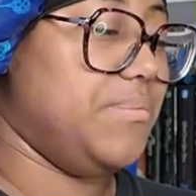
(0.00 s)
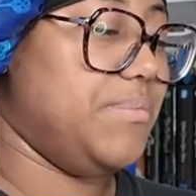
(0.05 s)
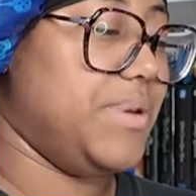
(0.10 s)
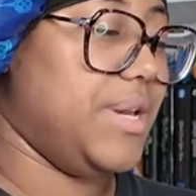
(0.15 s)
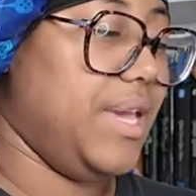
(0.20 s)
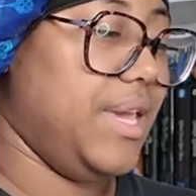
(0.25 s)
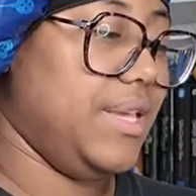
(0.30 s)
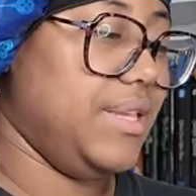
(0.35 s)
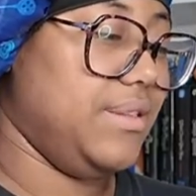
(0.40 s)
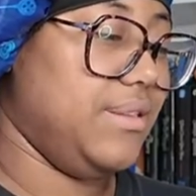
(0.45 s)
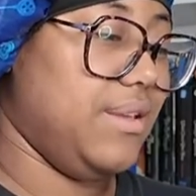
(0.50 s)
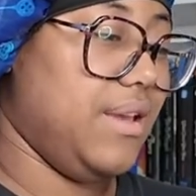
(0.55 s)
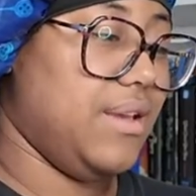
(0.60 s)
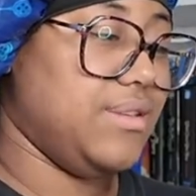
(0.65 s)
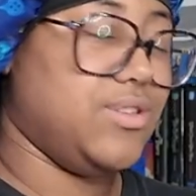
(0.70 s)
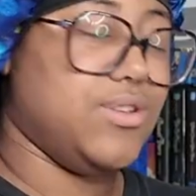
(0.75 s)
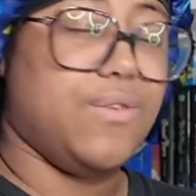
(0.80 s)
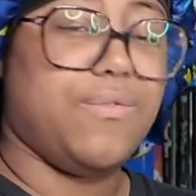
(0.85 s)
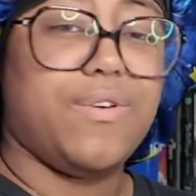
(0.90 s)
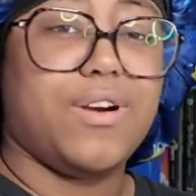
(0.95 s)
but
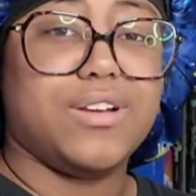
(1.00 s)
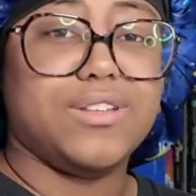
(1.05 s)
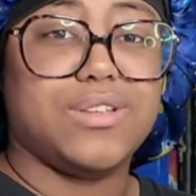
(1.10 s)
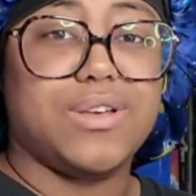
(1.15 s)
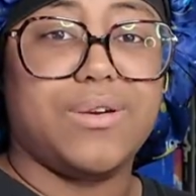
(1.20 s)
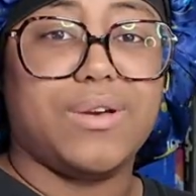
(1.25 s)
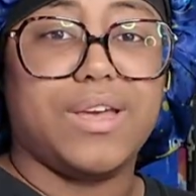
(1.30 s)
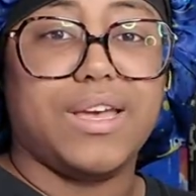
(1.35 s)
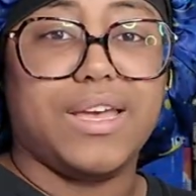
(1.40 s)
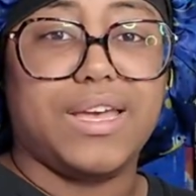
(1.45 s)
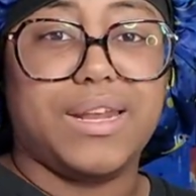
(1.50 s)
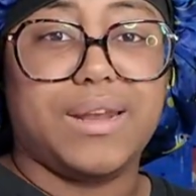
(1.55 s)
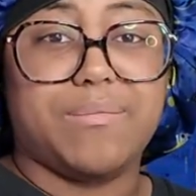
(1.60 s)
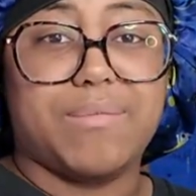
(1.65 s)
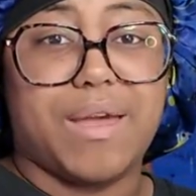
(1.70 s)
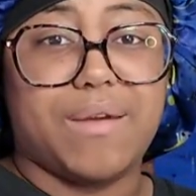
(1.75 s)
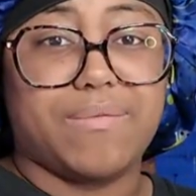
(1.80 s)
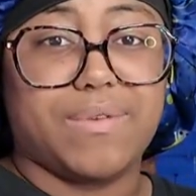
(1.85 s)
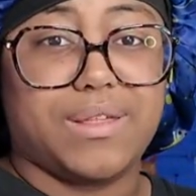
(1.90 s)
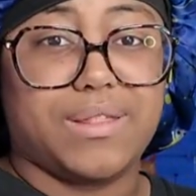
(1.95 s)
so far so good. I'm
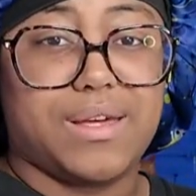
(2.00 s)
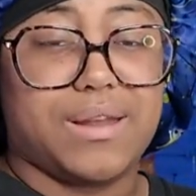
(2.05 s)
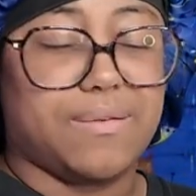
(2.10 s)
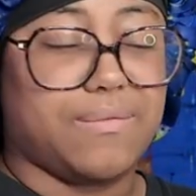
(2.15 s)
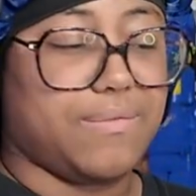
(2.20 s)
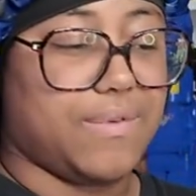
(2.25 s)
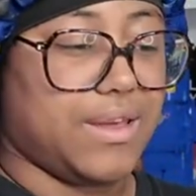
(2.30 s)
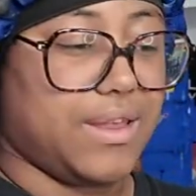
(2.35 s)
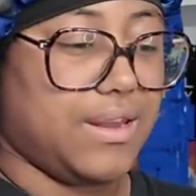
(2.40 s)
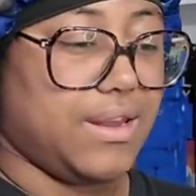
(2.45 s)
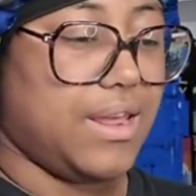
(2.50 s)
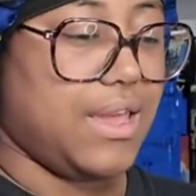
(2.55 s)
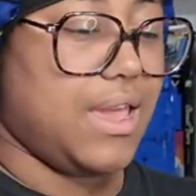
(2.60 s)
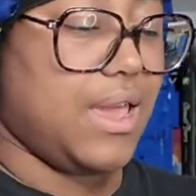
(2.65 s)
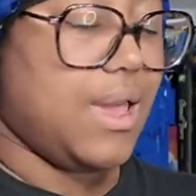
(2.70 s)
having a lot of fun